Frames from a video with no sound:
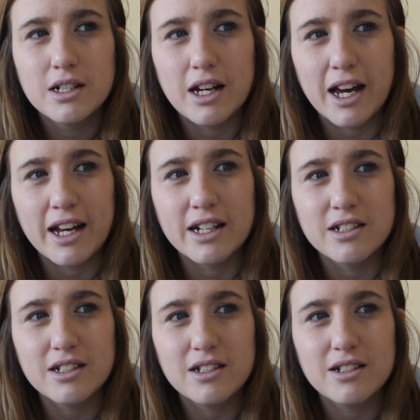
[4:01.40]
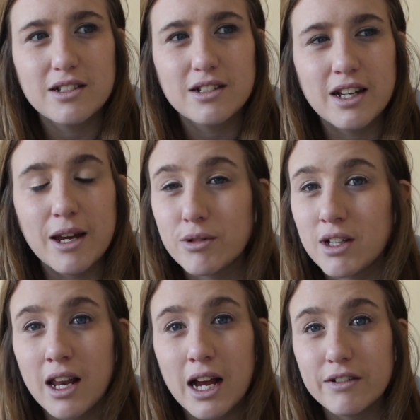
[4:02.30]
and he was
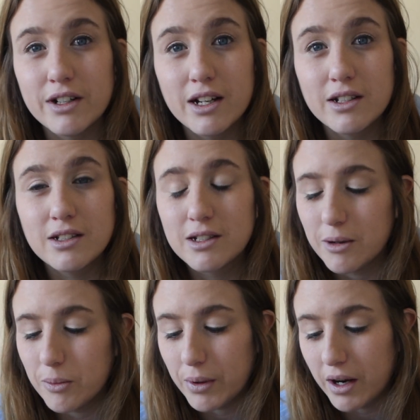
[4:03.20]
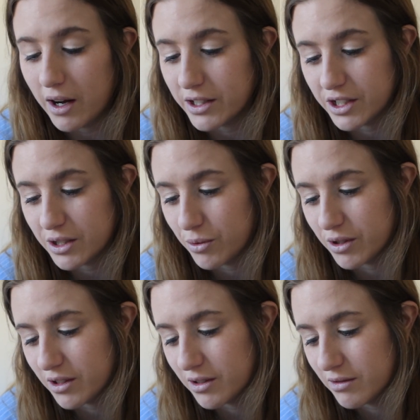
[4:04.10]
hilarious, but I just
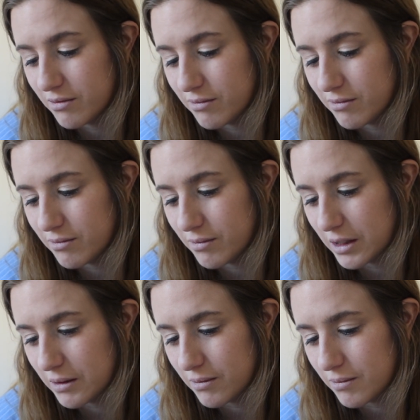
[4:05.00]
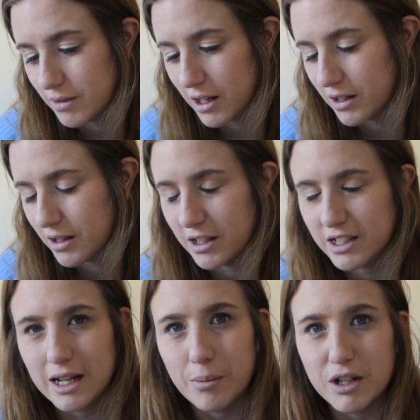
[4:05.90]
wouldn't
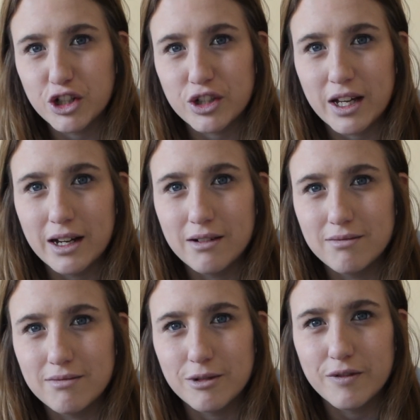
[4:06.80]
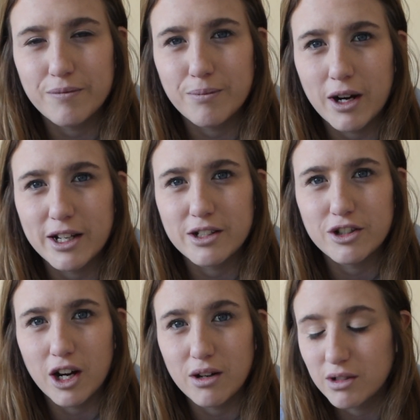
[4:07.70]
establish that with my
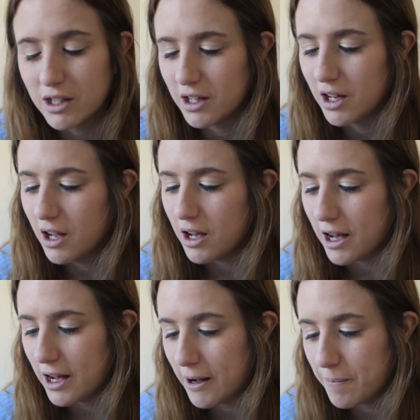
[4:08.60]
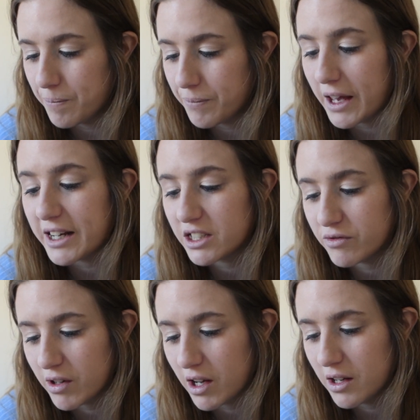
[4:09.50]
child.
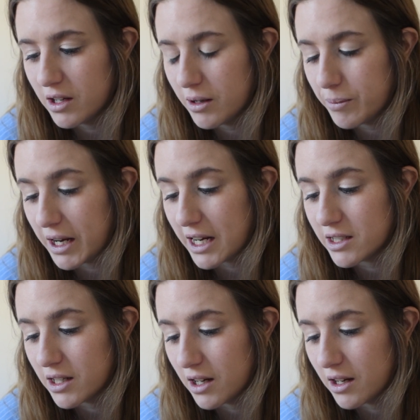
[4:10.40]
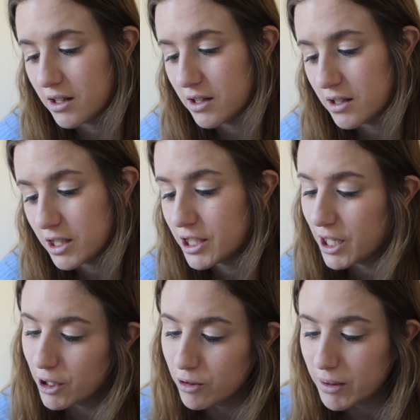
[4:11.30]
Ezra, Peter,
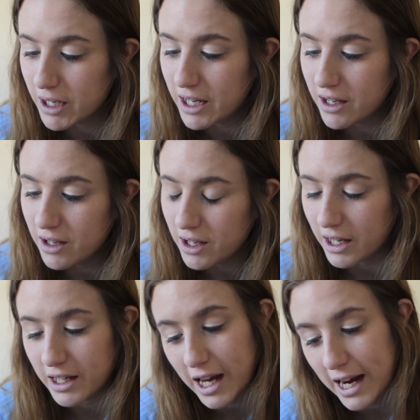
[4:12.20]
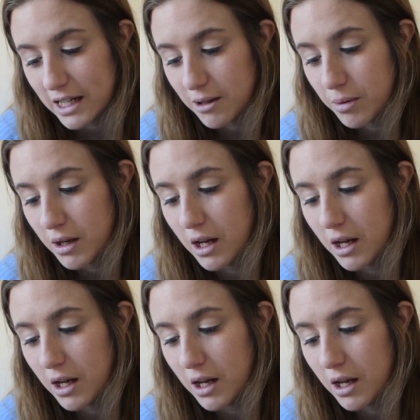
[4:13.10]
Toby and Caleb.